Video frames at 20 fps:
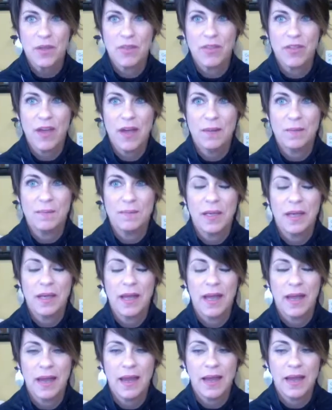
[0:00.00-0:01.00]
and
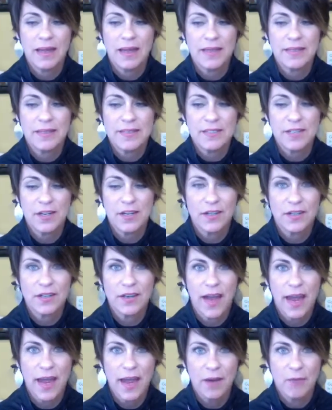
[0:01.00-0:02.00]
start a
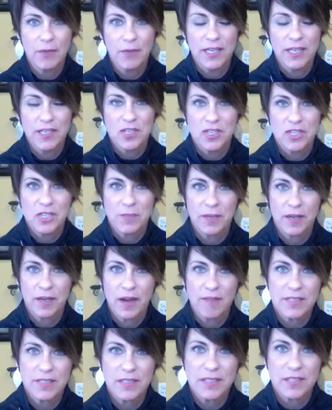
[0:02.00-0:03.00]
relationship and conversation with
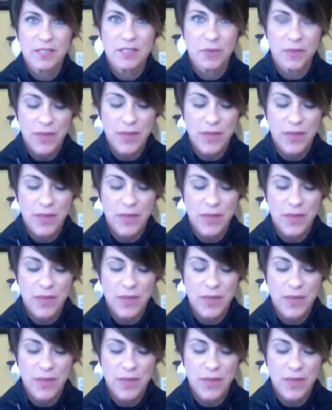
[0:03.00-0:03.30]
that person.